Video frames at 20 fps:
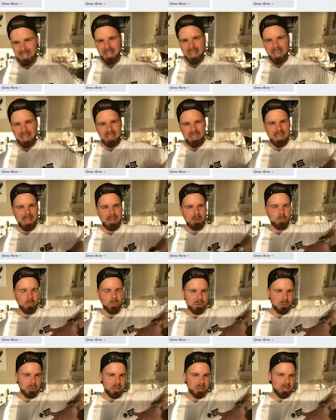And then
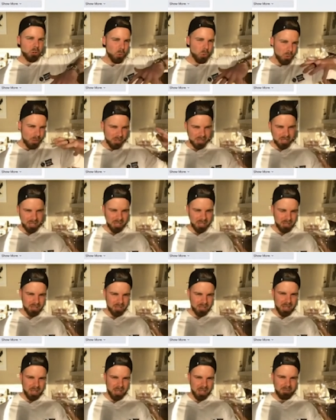we recorded it.
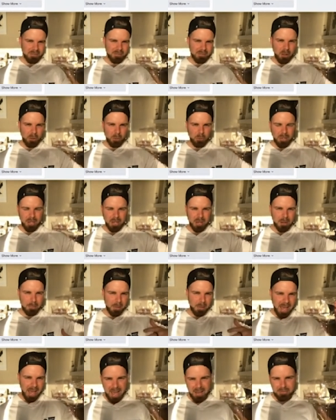And following
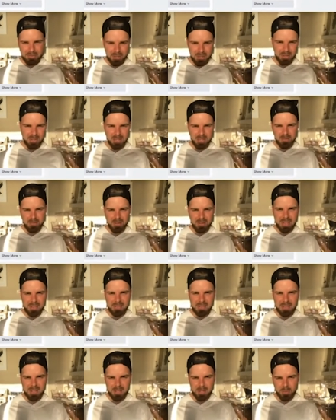up after the
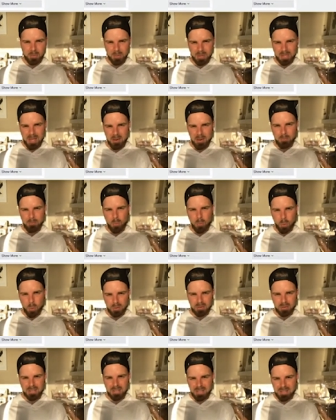event, we got
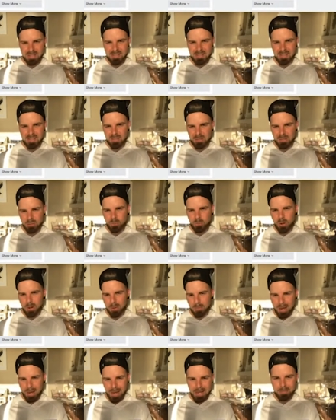more leads into our
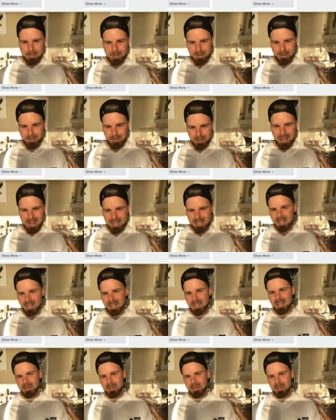pipe, right?